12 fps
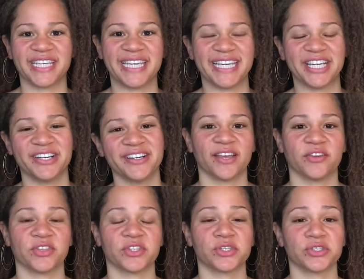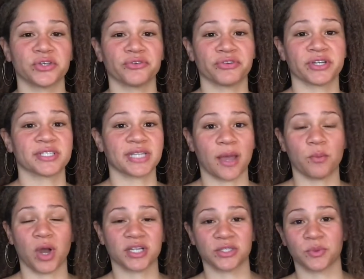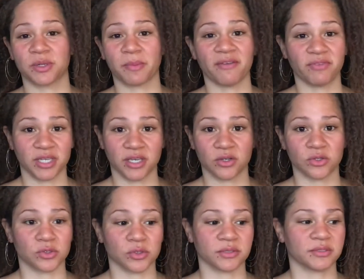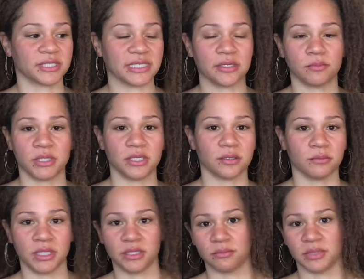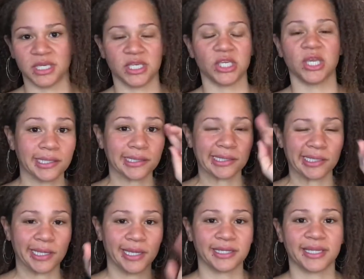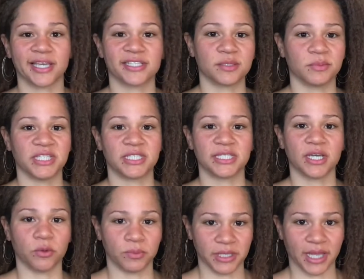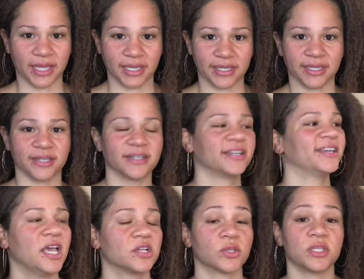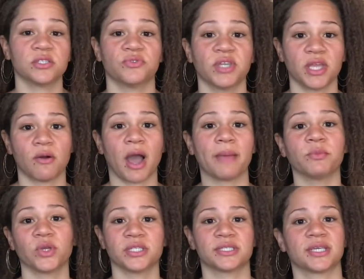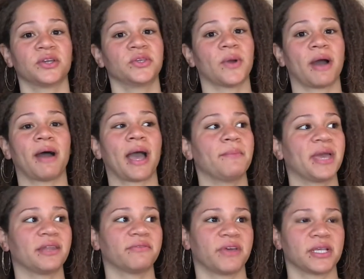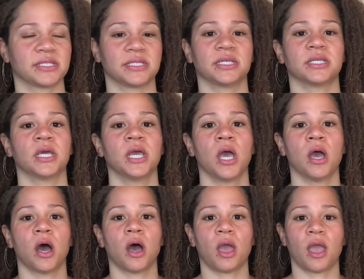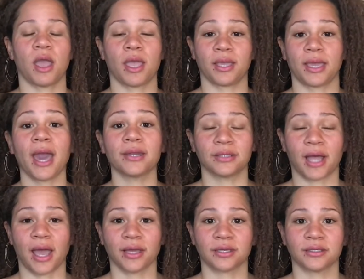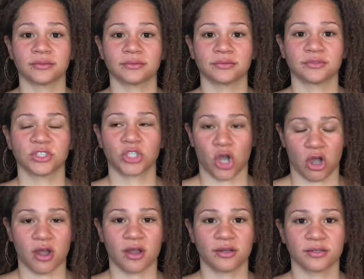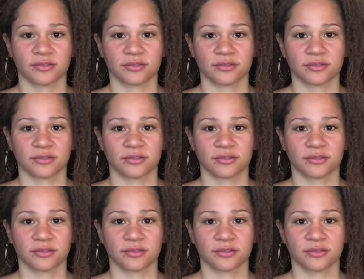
here. If this is your first time watching one of my videos or seeing me or meet me, nice to meet you. I hope you like it here. So in this video, I'm going to tell you how I manifested a Cadillac car,